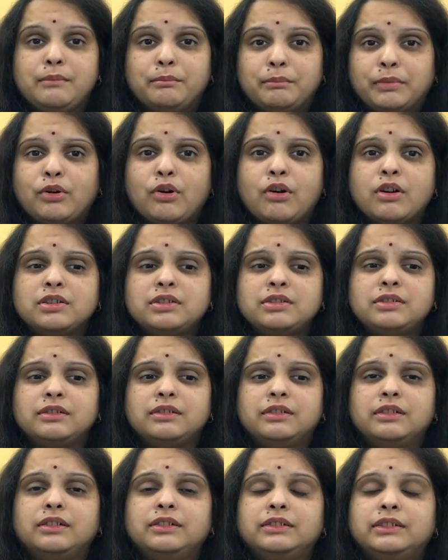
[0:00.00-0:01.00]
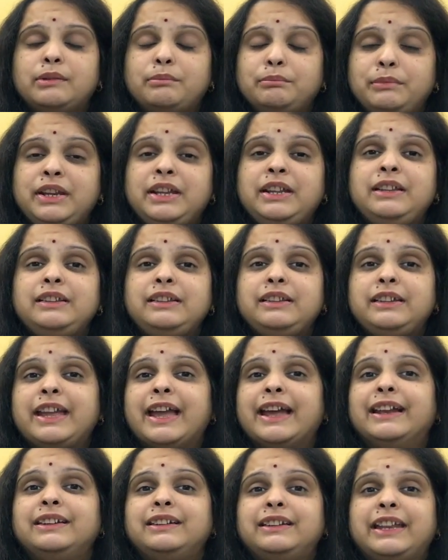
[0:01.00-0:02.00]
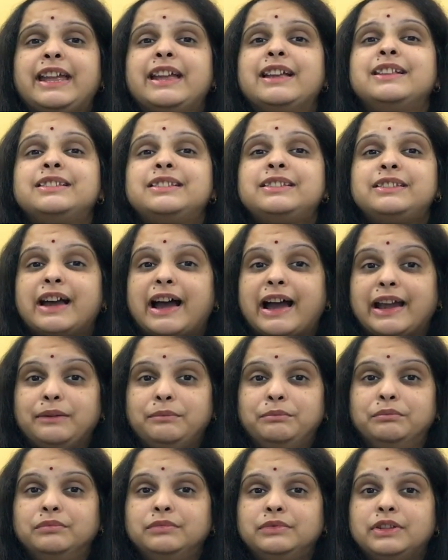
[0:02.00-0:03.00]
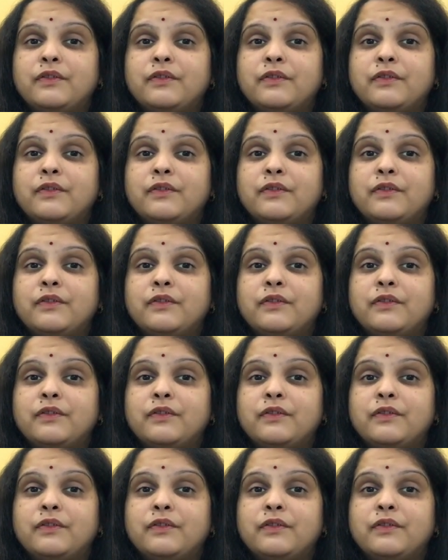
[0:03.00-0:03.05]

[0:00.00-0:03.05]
because the mean can take time,